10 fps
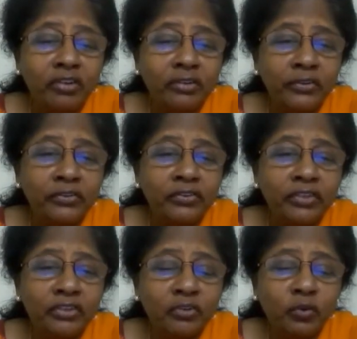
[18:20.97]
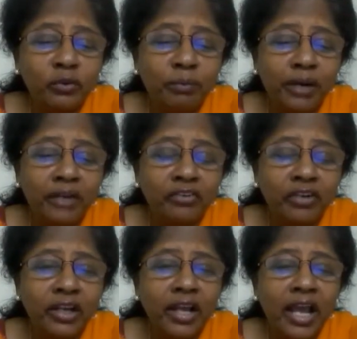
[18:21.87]
This is a toothbrush.
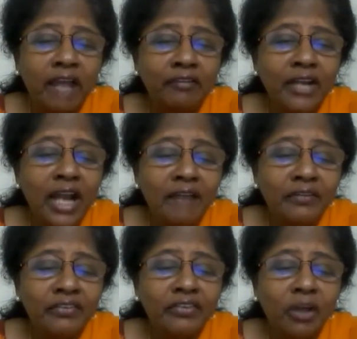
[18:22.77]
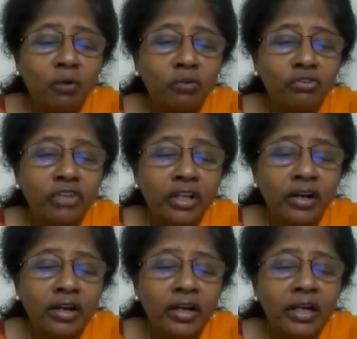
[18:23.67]
And we have the sounds
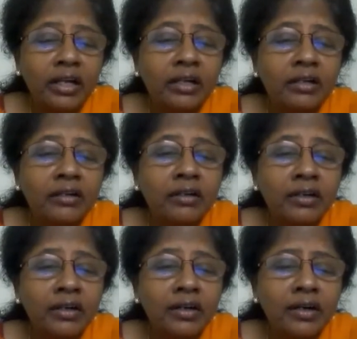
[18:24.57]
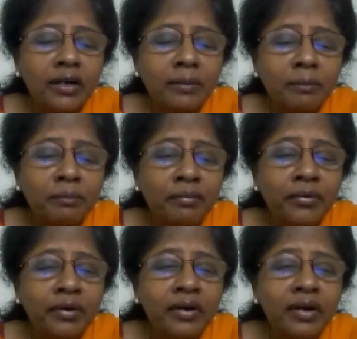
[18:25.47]
here. Krr,
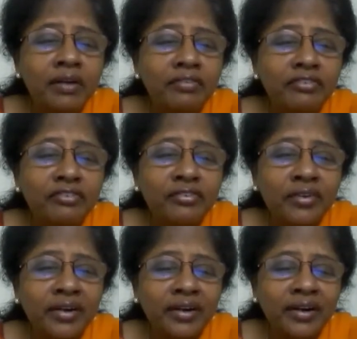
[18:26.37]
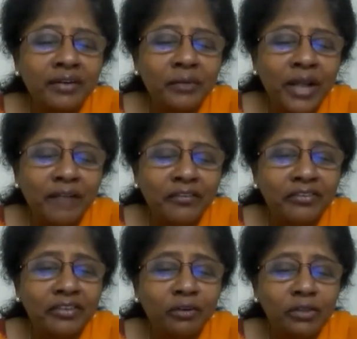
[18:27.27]
brr, fr. We have the
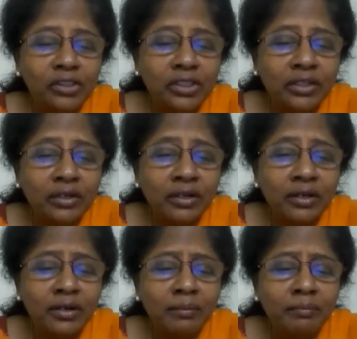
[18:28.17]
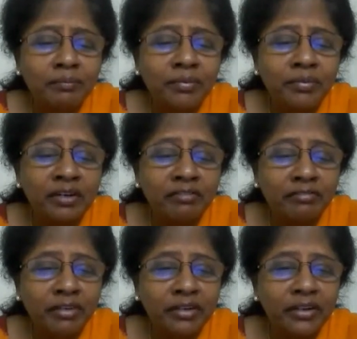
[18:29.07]
sounds krr, brr,
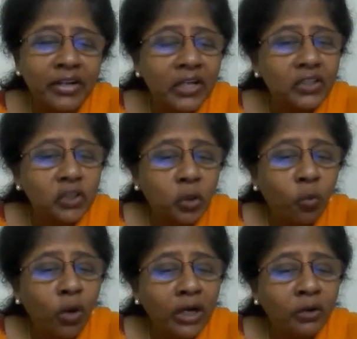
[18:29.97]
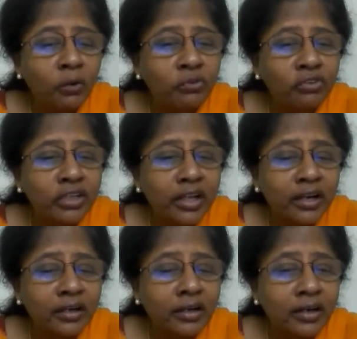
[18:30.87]
fr. So what goes in
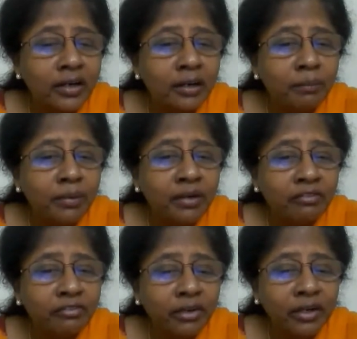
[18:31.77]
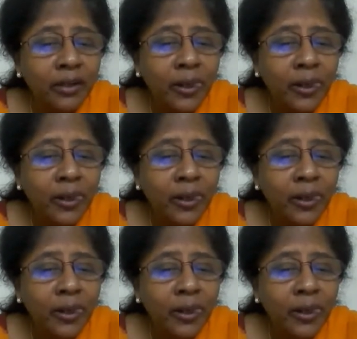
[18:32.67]
here? Krr, brr, fr.